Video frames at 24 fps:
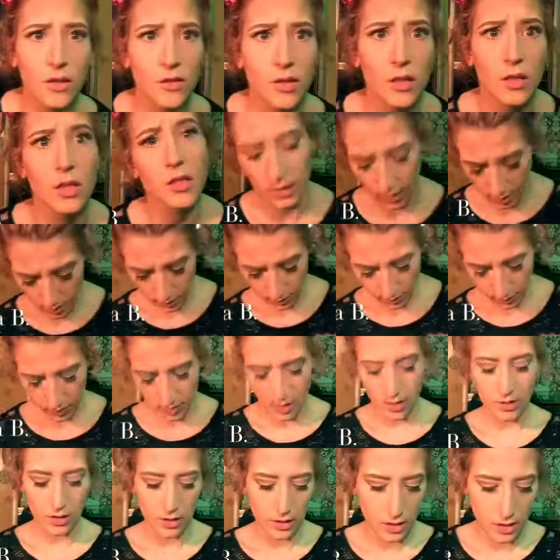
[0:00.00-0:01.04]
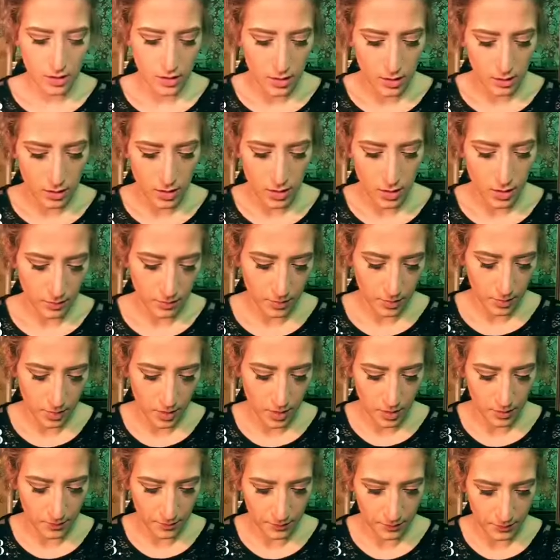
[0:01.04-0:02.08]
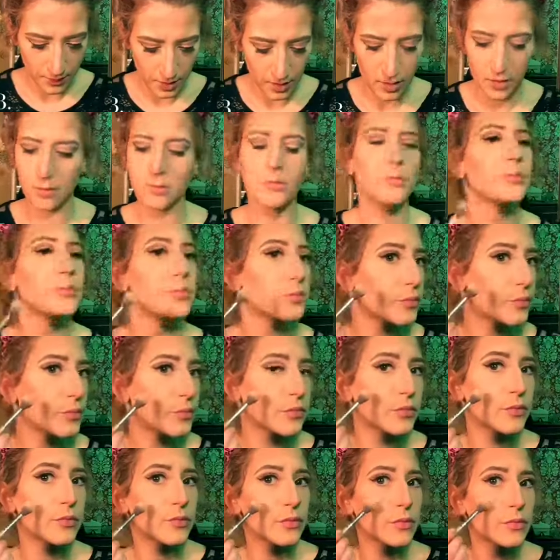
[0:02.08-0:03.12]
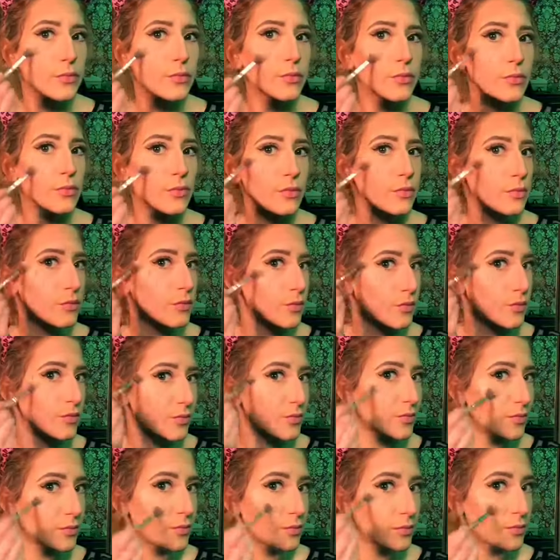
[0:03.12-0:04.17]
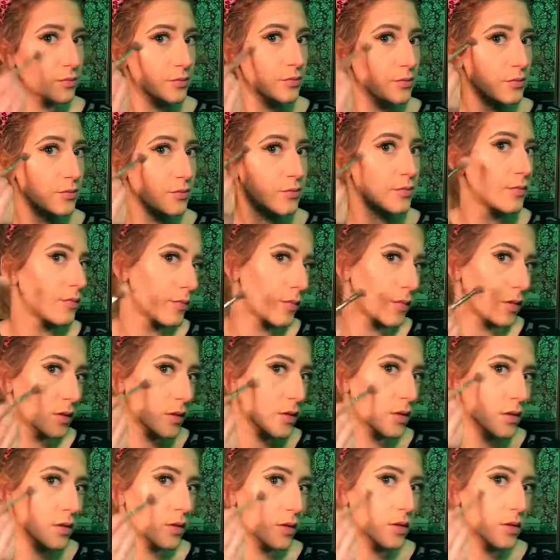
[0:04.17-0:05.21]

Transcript: but my light is awful, but it is really, really, really, really beautiful. It is a little bit more